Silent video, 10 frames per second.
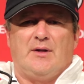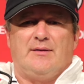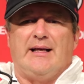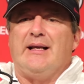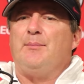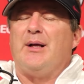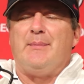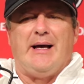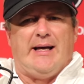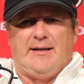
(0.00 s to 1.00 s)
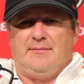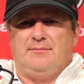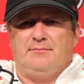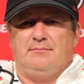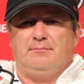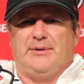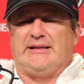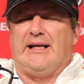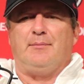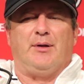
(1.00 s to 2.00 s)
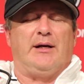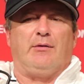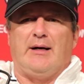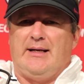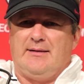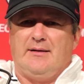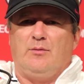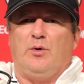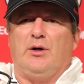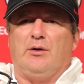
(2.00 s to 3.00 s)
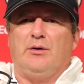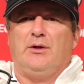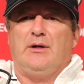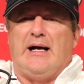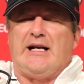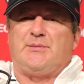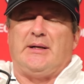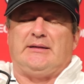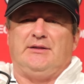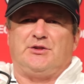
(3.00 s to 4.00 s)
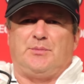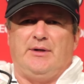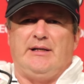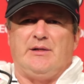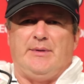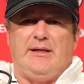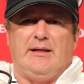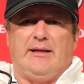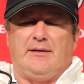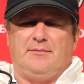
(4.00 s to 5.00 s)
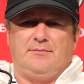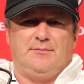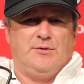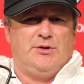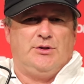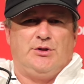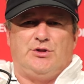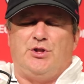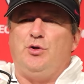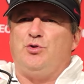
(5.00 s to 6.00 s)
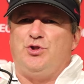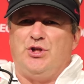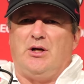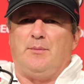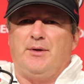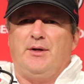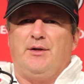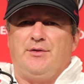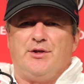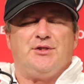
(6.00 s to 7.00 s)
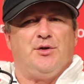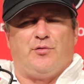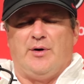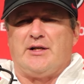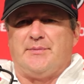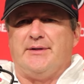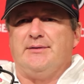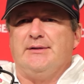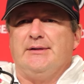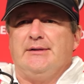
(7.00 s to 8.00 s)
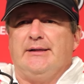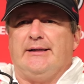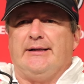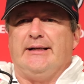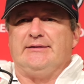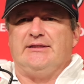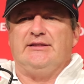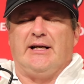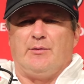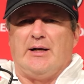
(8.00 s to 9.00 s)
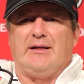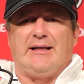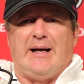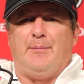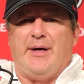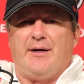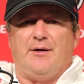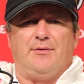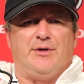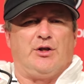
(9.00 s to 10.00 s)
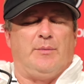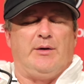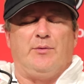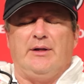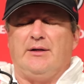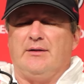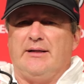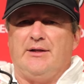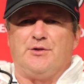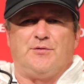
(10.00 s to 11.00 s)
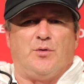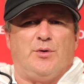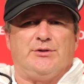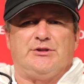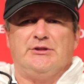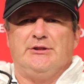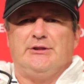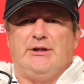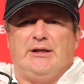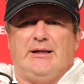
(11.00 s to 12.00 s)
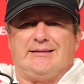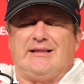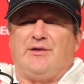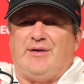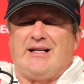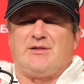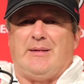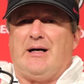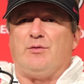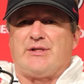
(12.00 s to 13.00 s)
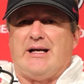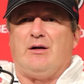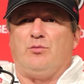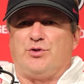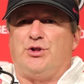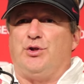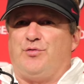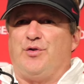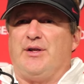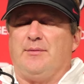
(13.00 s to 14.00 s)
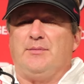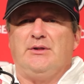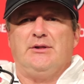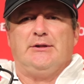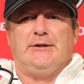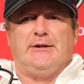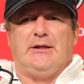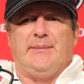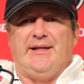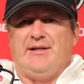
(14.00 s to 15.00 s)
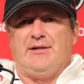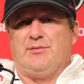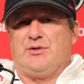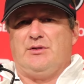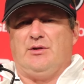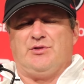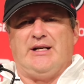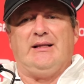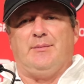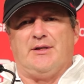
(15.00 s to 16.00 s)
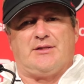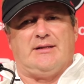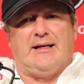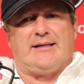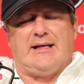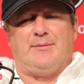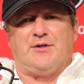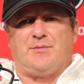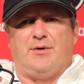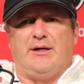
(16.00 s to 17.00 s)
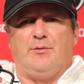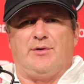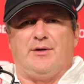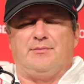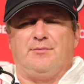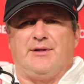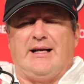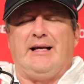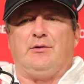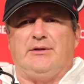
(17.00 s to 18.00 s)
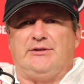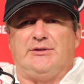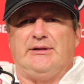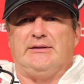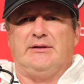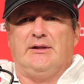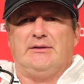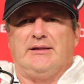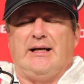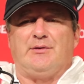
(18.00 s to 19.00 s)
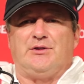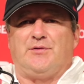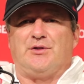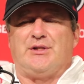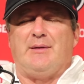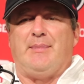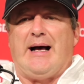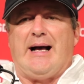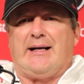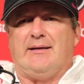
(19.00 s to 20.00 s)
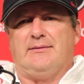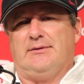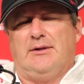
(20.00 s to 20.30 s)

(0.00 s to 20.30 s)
they didn't play bad, but they didn't play great. Well, I expected the spring to be like this huge jump. They're still freshmen. And C.J. and Raylan got better. They're going to be really good leaders for us. I think the fact Smiles out was good for them. And then, it was, you know, Jalen missed a lot of time this spring with an ankle injury, and today was his first day back. And,